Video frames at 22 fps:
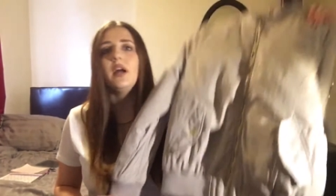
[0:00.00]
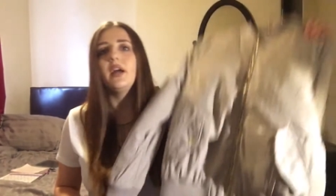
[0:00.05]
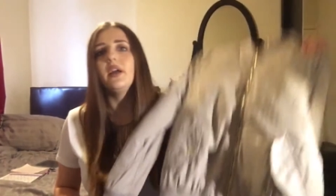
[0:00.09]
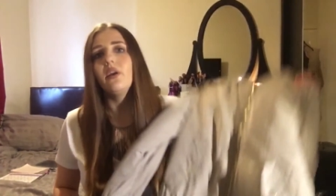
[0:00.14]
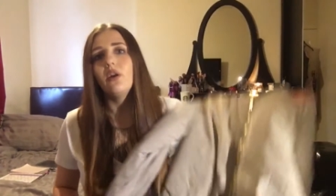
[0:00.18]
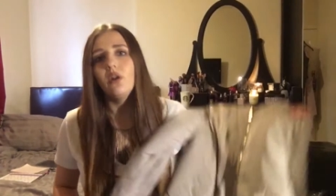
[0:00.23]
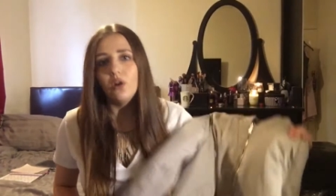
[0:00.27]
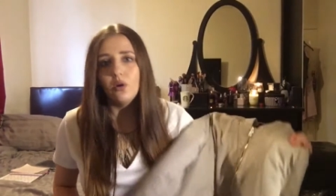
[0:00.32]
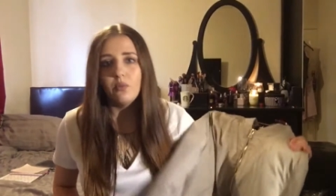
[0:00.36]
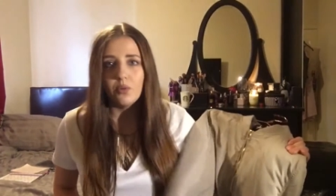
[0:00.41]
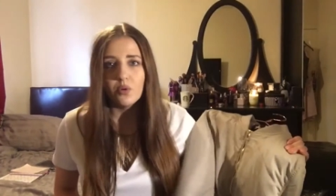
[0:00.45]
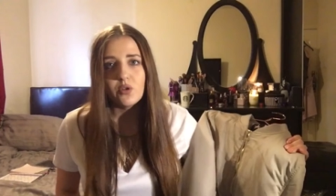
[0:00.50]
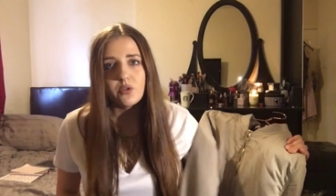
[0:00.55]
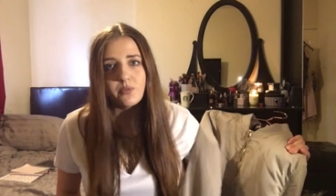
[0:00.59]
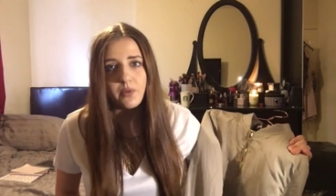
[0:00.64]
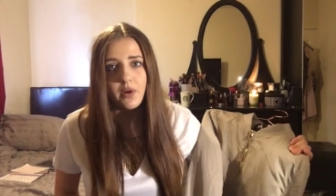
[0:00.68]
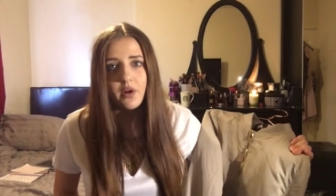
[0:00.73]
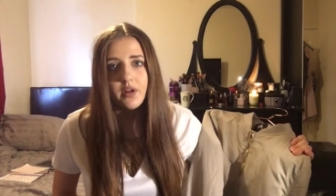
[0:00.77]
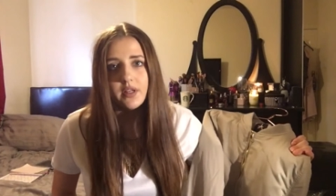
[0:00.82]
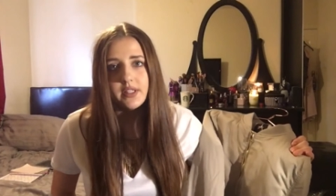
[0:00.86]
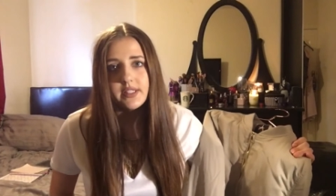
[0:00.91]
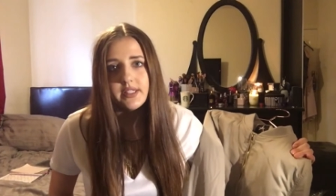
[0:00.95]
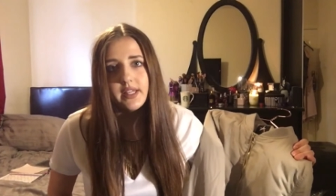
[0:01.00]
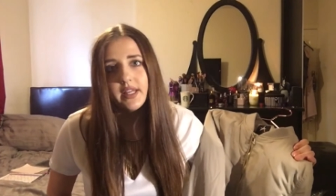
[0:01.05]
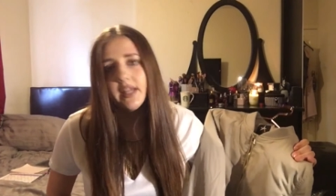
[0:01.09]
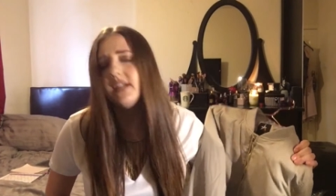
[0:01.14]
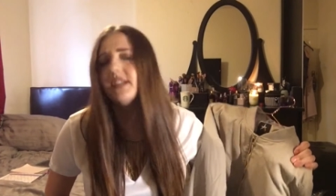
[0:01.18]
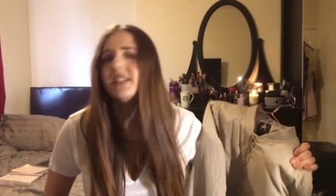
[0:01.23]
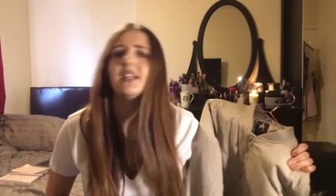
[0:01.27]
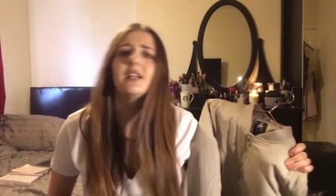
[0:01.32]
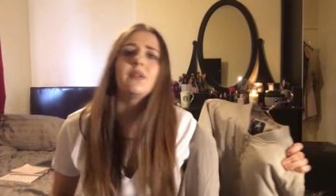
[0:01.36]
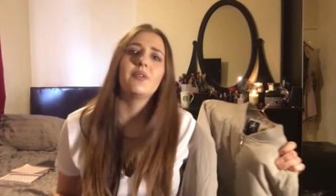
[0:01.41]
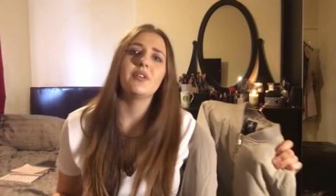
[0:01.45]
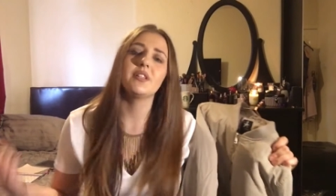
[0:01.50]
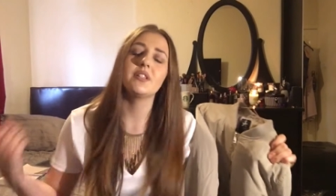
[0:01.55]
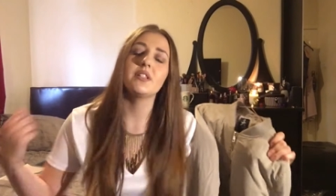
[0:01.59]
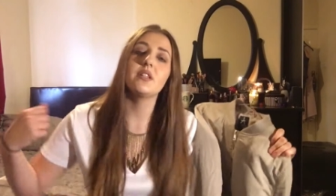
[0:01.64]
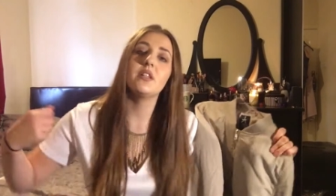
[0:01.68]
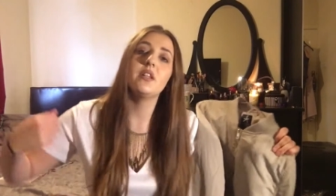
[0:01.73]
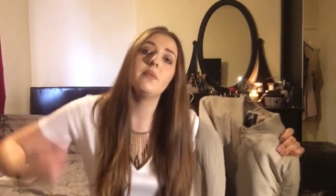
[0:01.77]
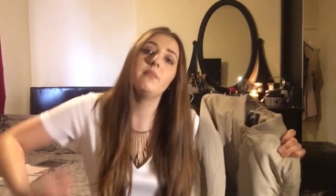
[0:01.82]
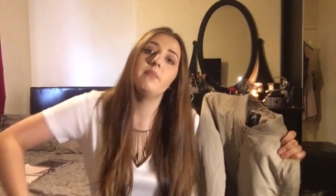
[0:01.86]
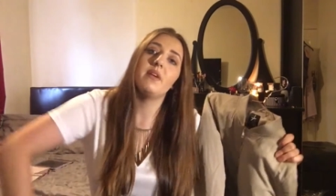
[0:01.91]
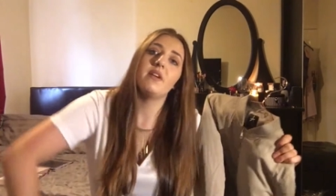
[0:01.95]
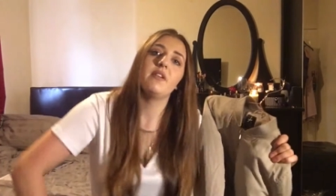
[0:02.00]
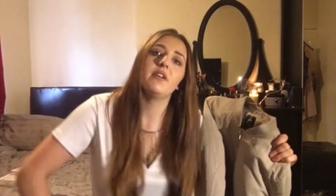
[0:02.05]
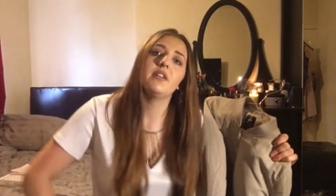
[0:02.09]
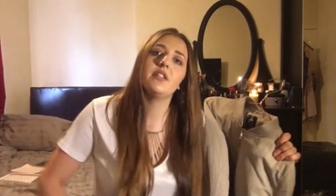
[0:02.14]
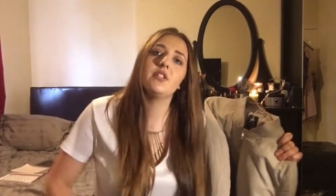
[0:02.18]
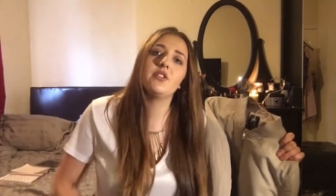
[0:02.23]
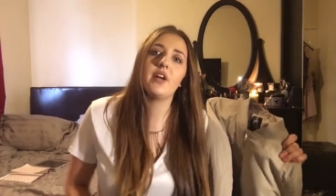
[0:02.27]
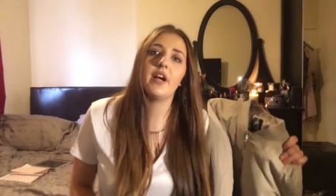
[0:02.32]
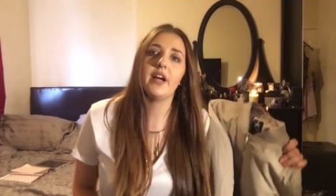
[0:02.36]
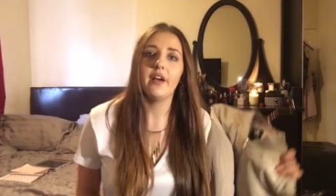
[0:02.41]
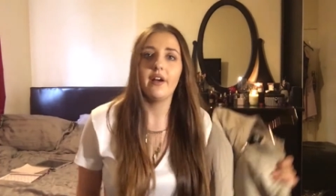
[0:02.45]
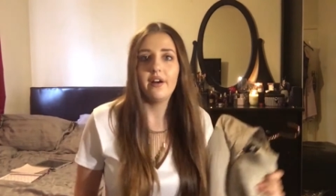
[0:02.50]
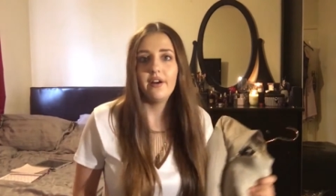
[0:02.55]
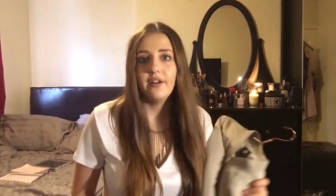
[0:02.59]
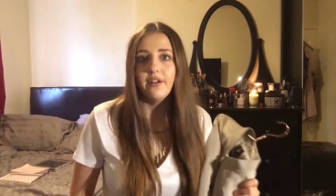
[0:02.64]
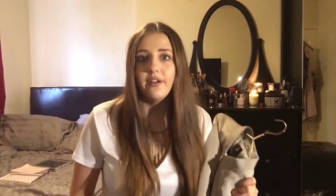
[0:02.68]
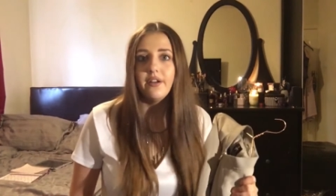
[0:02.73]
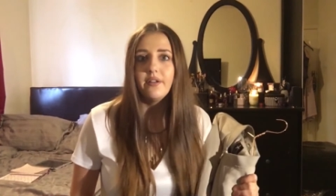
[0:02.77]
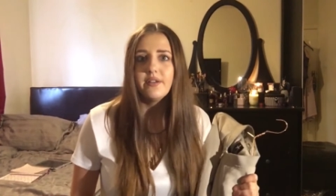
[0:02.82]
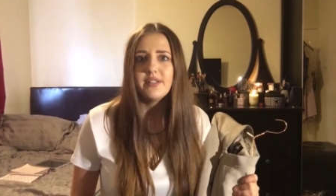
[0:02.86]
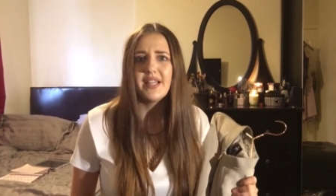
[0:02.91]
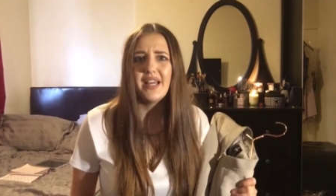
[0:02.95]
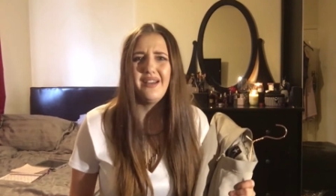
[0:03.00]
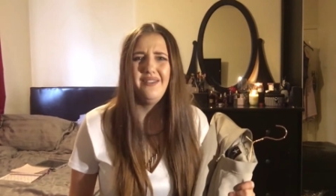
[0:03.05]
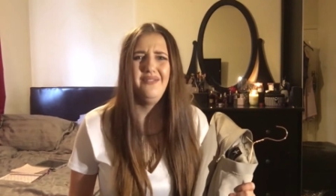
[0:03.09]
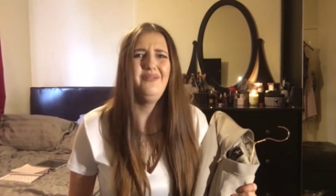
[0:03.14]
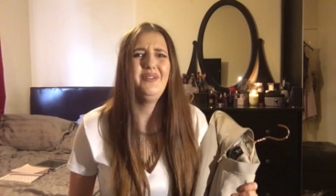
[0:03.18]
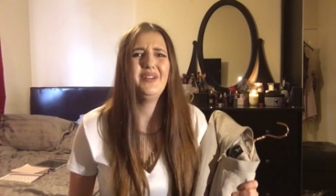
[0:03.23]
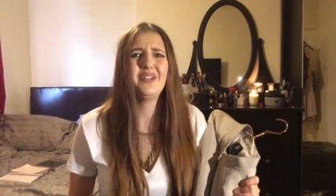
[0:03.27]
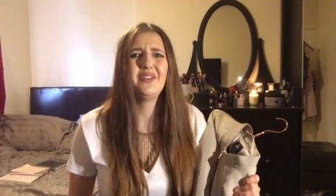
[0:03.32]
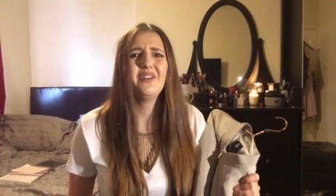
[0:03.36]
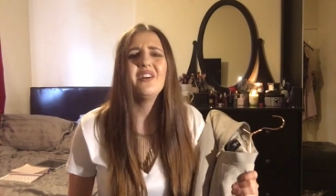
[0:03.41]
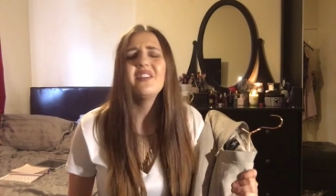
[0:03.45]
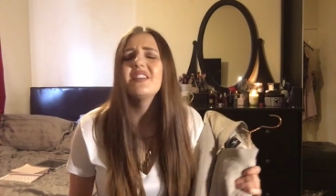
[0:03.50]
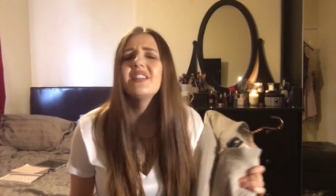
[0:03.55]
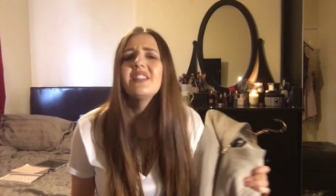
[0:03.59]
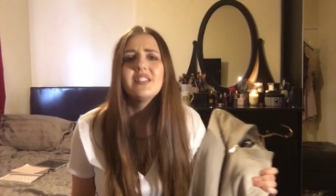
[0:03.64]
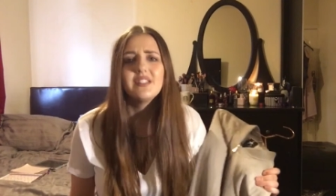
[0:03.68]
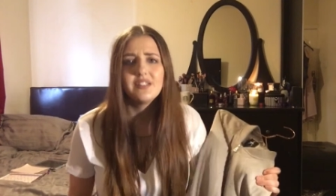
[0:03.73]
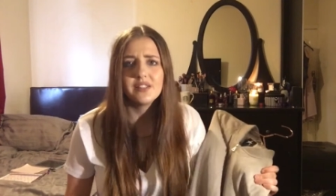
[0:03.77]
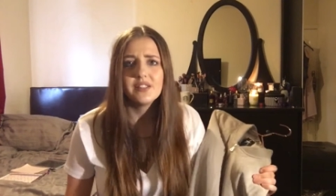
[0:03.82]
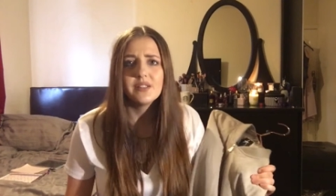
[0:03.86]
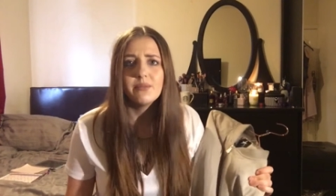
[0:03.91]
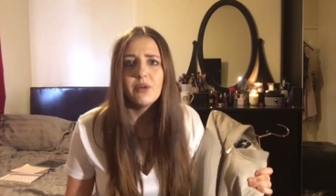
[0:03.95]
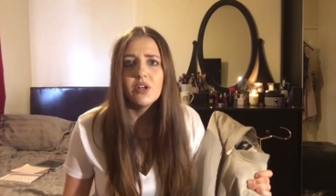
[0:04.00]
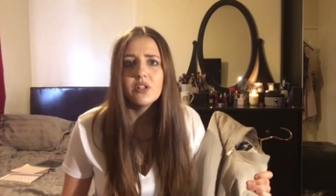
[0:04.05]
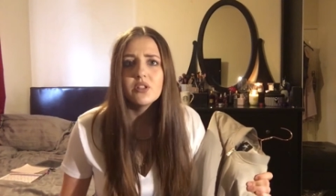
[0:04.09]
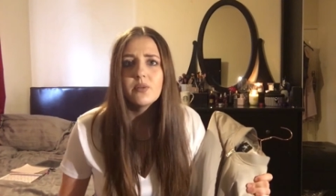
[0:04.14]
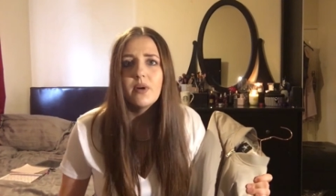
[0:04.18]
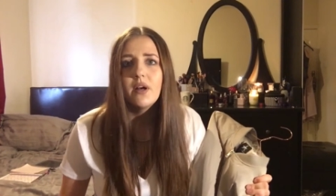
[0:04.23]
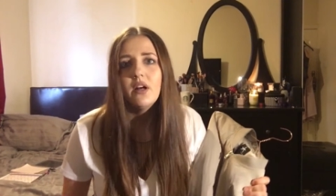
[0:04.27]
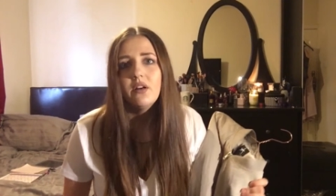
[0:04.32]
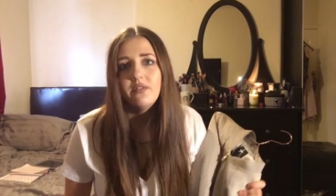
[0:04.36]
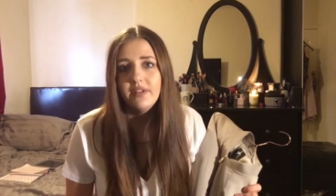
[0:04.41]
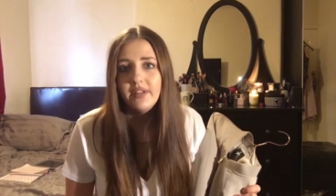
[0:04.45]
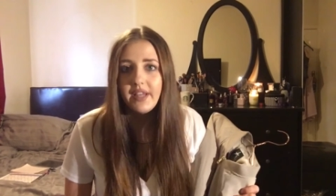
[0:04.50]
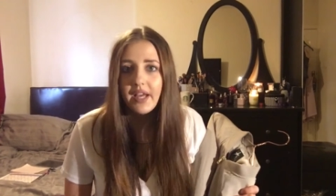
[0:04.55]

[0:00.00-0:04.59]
I almost bought a 6. I went to the mirror to try it on and I was like, oh my god, this is a small 12.